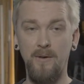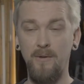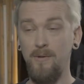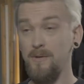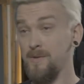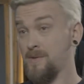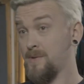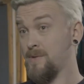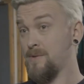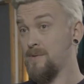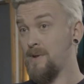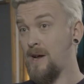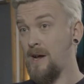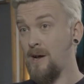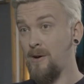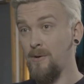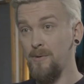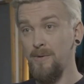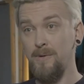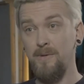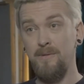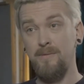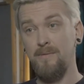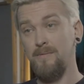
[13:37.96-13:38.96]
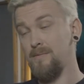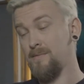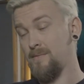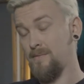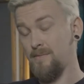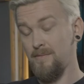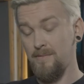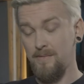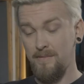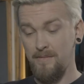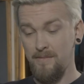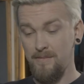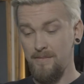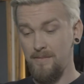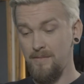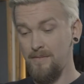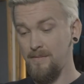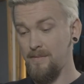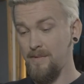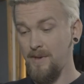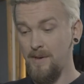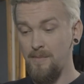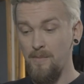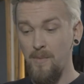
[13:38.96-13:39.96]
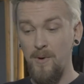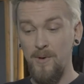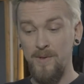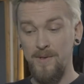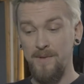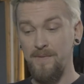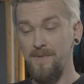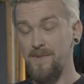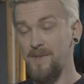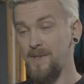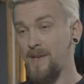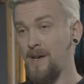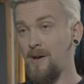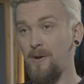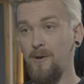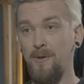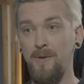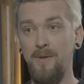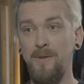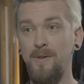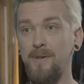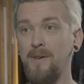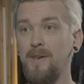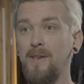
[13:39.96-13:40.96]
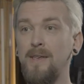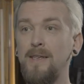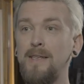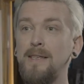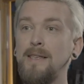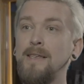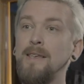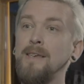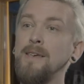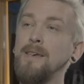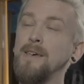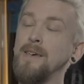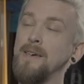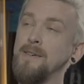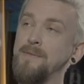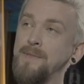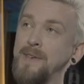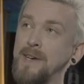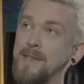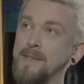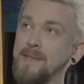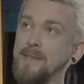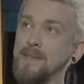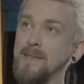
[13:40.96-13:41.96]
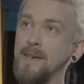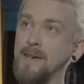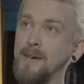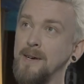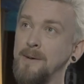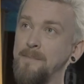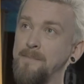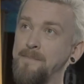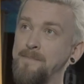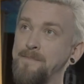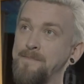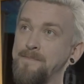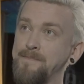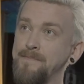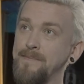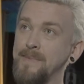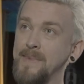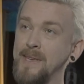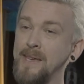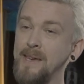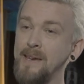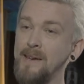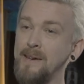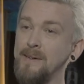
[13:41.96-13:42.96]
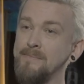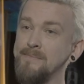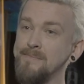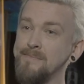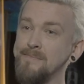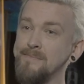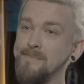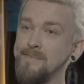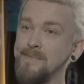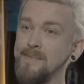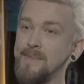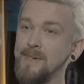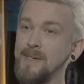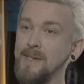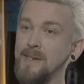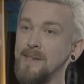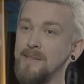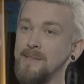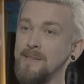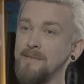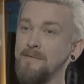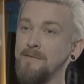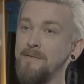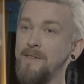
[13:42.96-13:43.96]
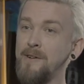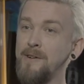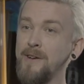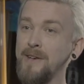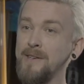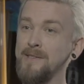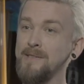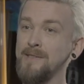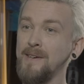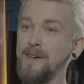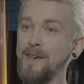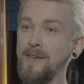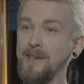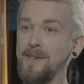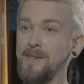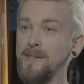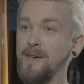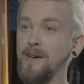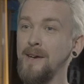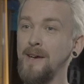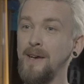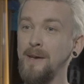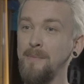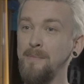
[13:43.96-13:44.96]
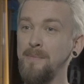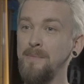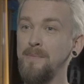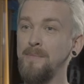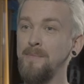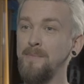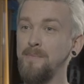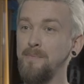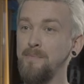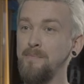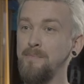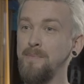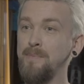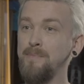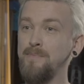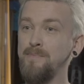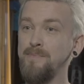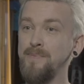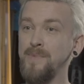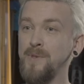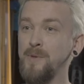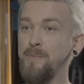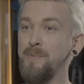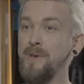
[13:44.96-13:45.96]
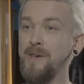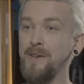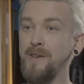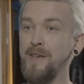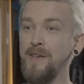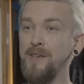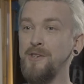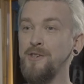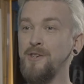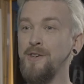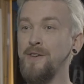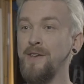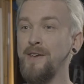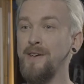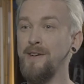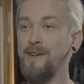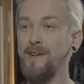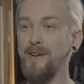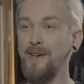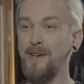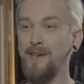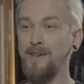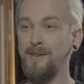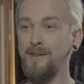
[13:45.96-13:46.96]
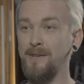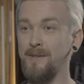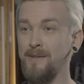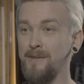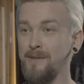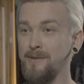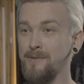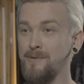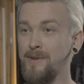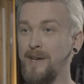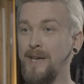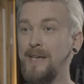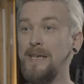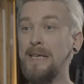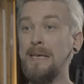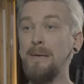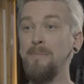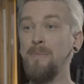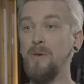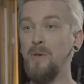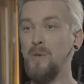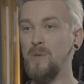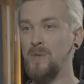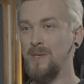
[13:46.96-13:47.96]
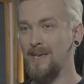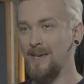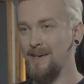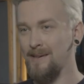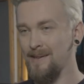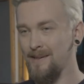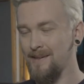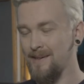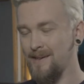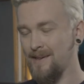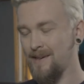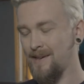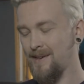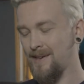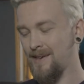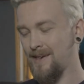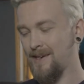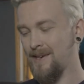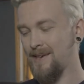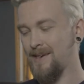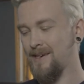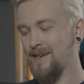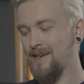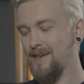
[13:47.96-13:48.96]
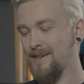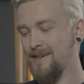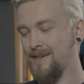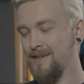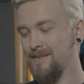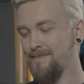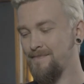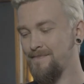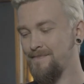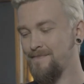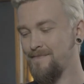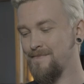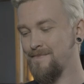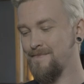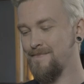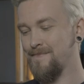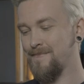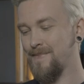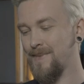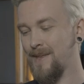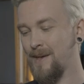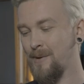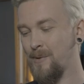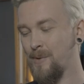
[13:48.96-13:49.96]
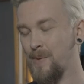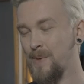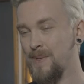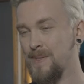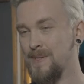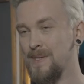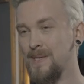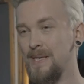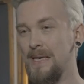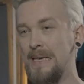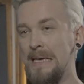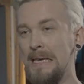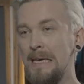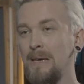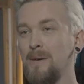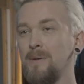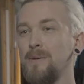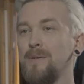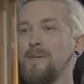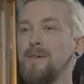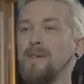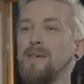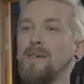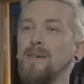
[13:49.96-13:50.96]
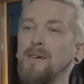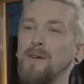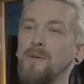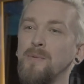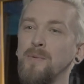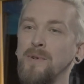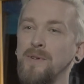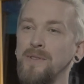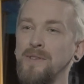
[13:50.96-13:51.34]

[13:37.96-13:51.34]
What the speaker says: surround immersive sound. That's yeah, it's a very exciting time to be an engineer and creating music, and we will see where